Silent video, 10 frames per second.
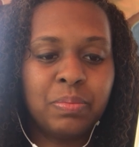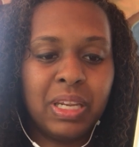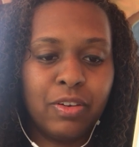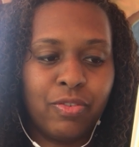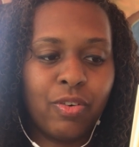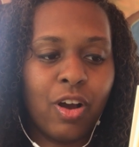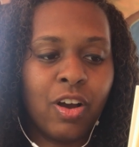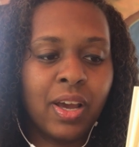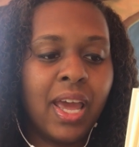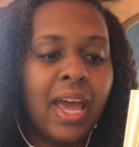meaning
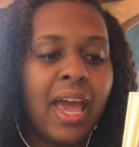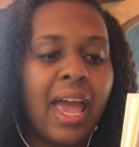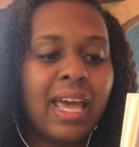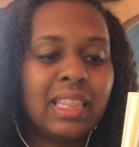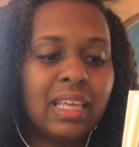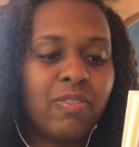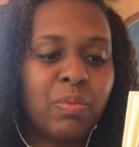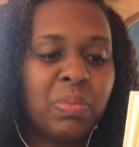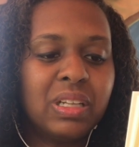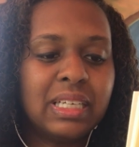frog, and thief
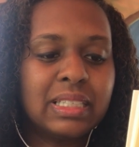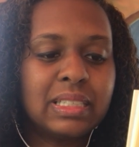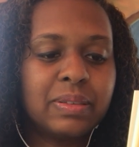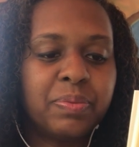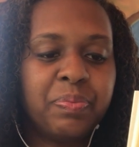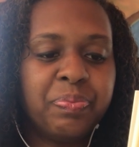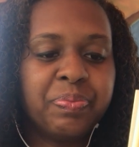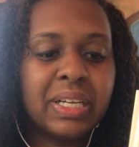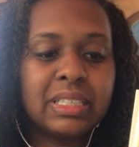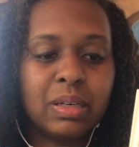and police.
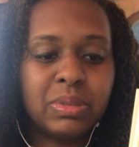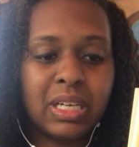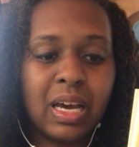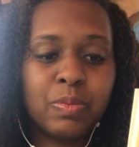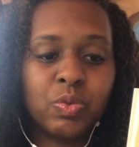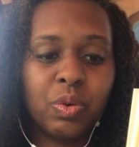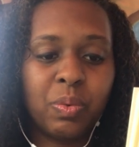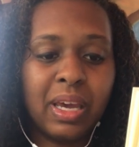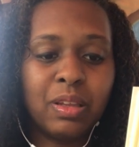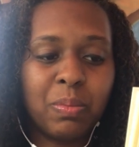Sometimes we
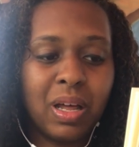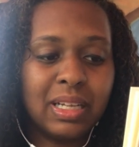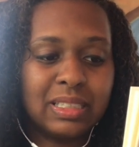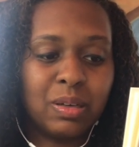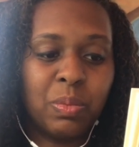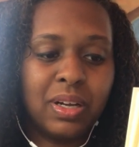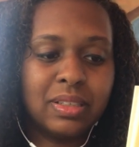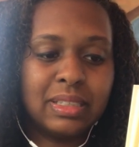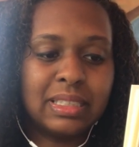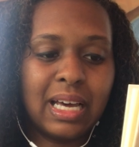rang the bell at someone
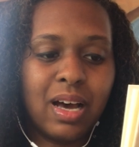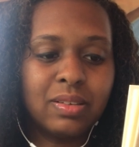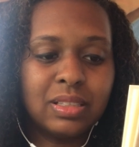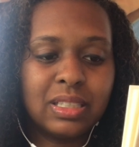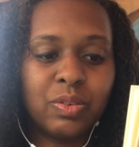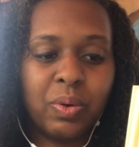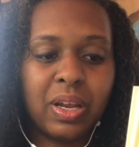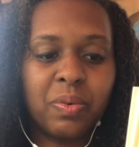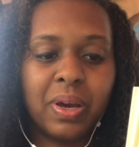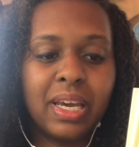else's house, then
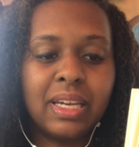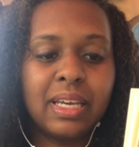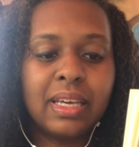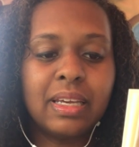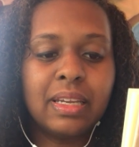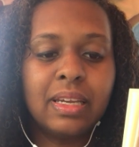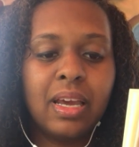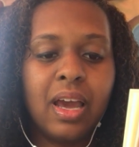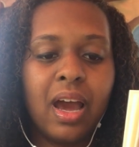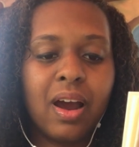ran away and hid.
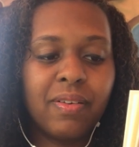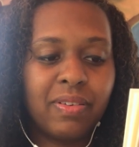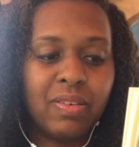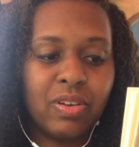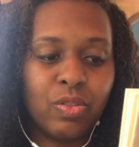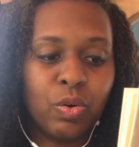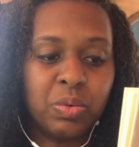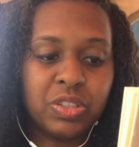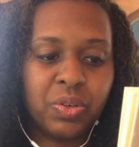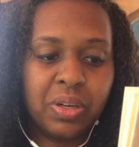Our favorite, though,
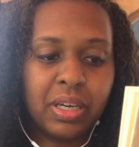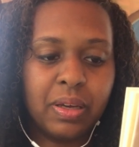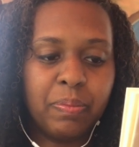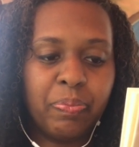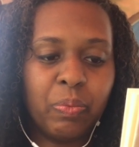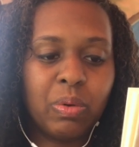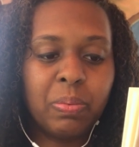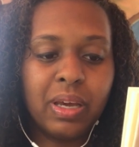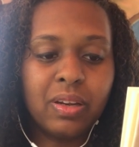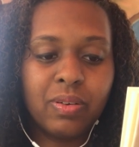was cricket. We
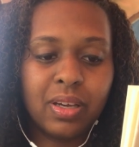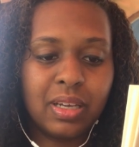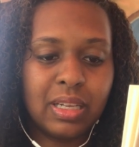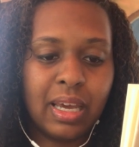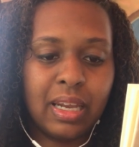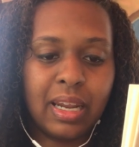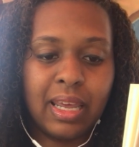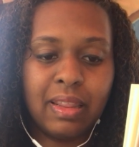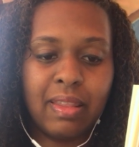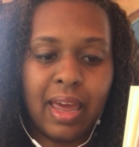played cricket day and
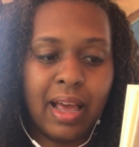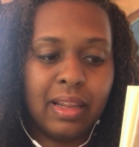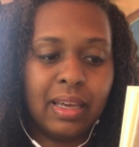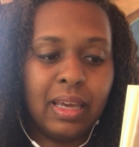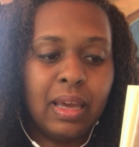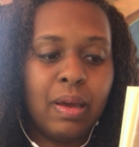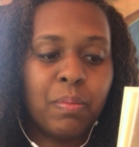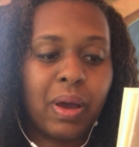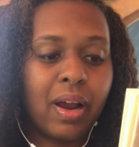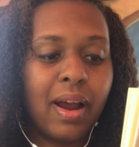night in the alley,
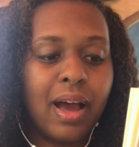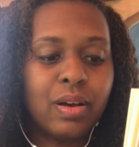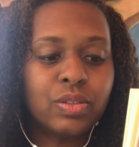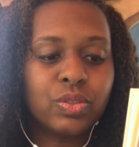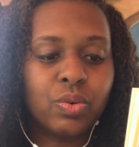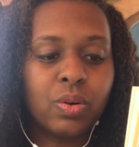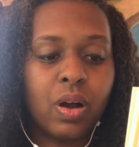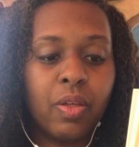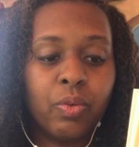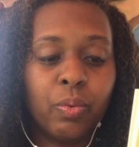by our house, or
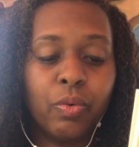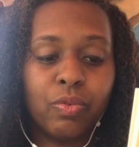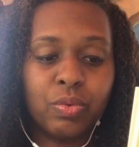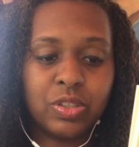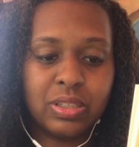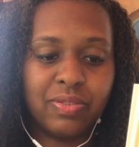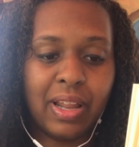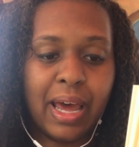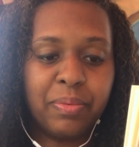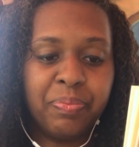on the roof, which is
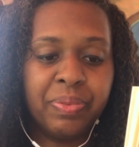flat.